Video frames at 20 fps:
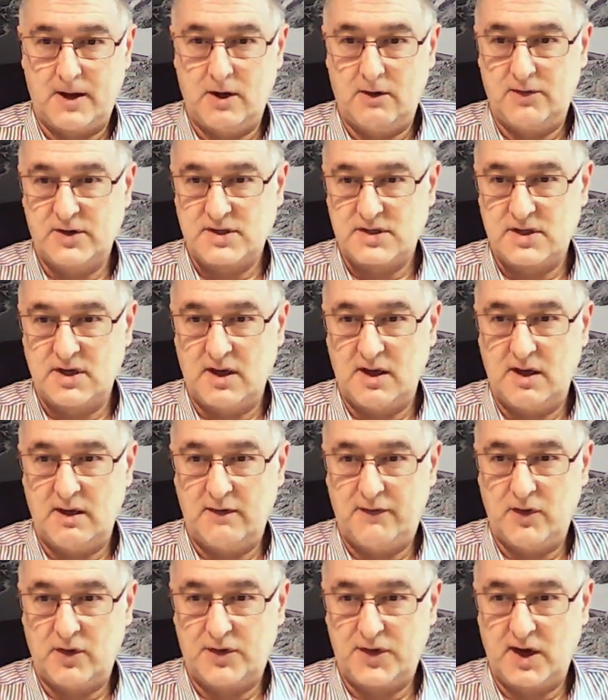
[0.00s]
And
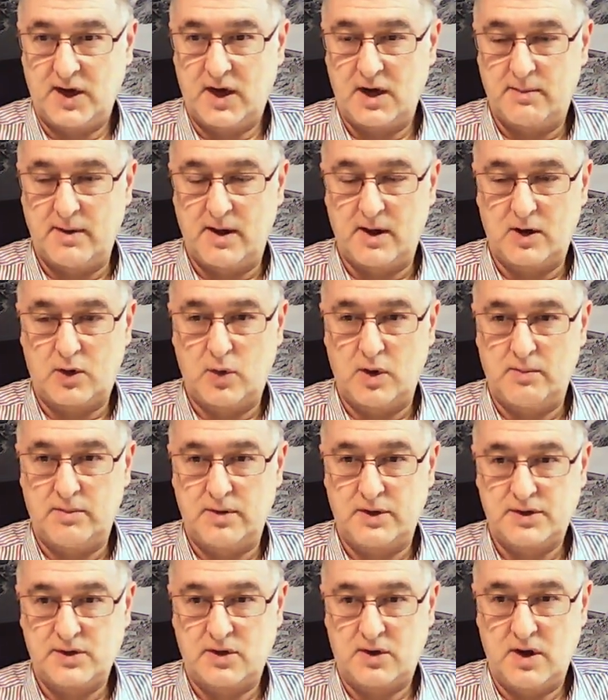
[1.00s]
obviously, if you're thinking about
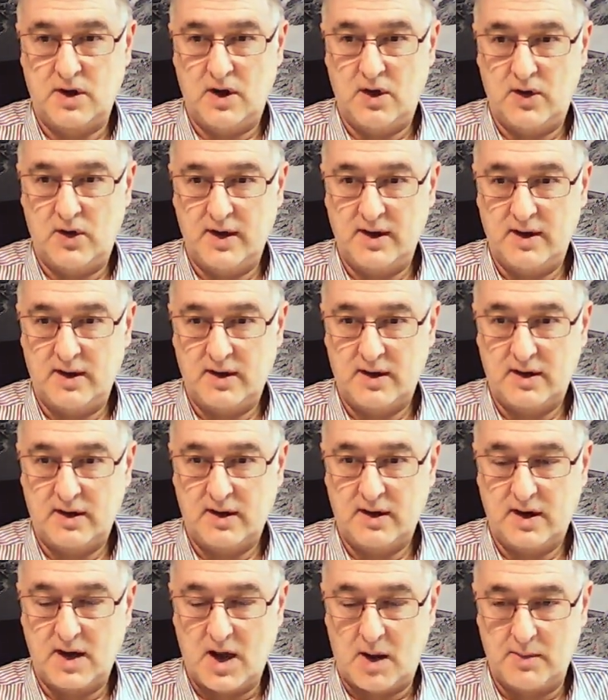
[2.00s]
QuickBooks Online,
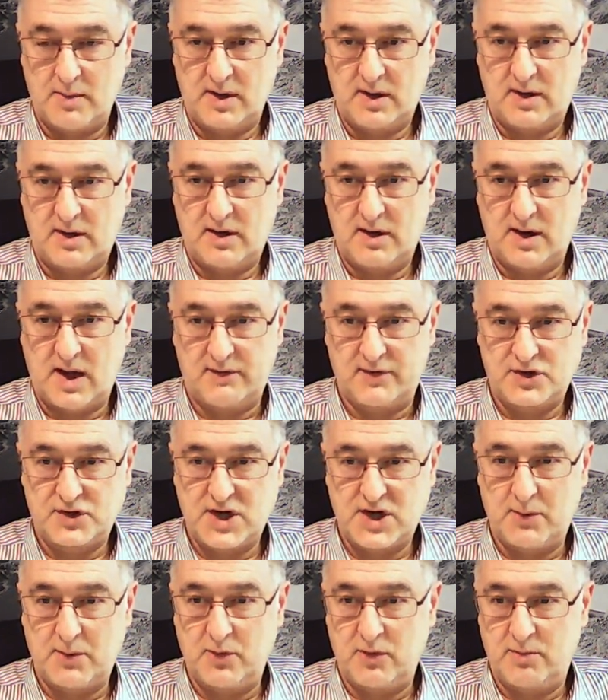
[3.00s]
come and have
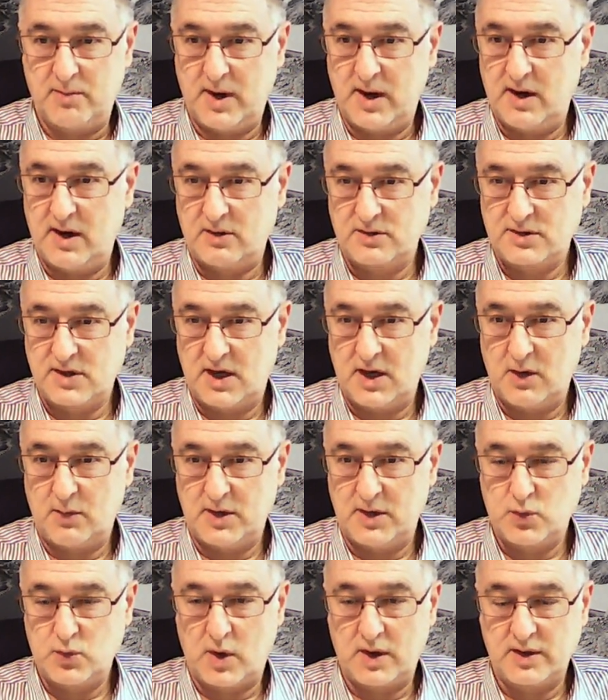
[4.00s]
a chat with me and I'll tell
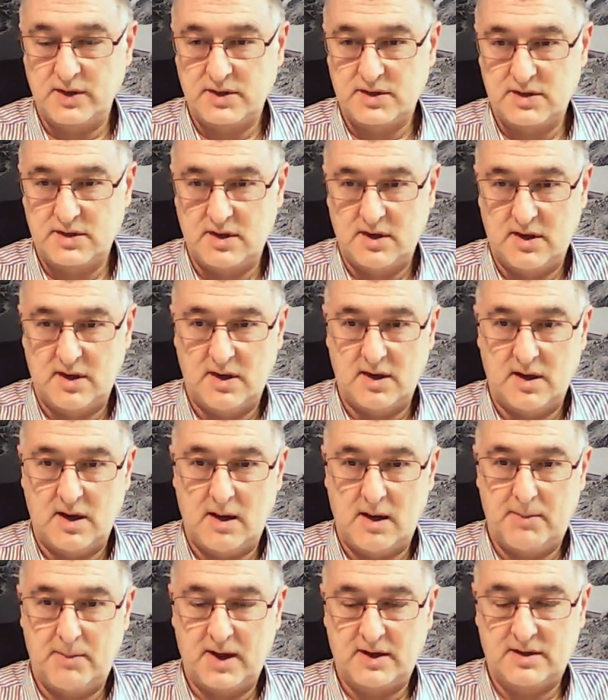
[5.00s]
you which ones
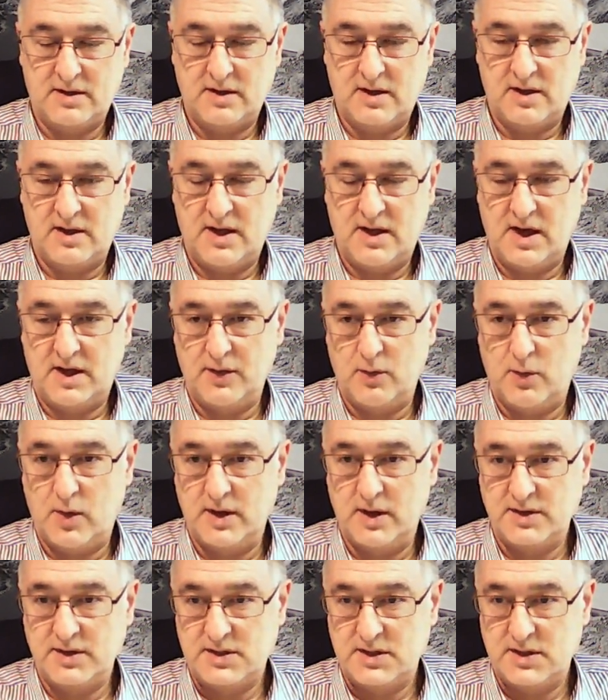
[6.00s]
are better than the other
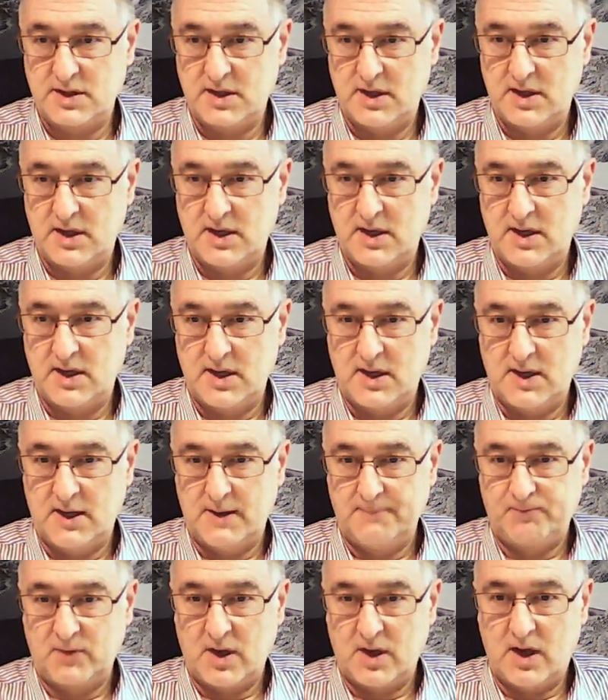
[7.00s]
ones.
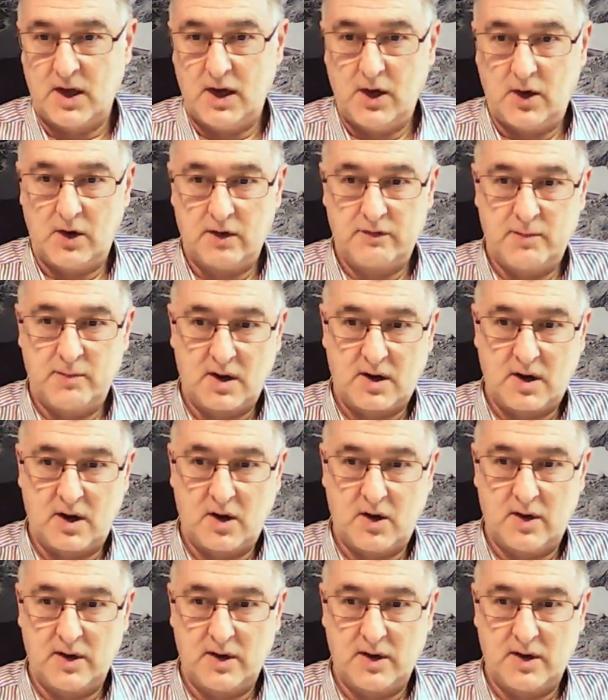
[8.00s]
A lot of my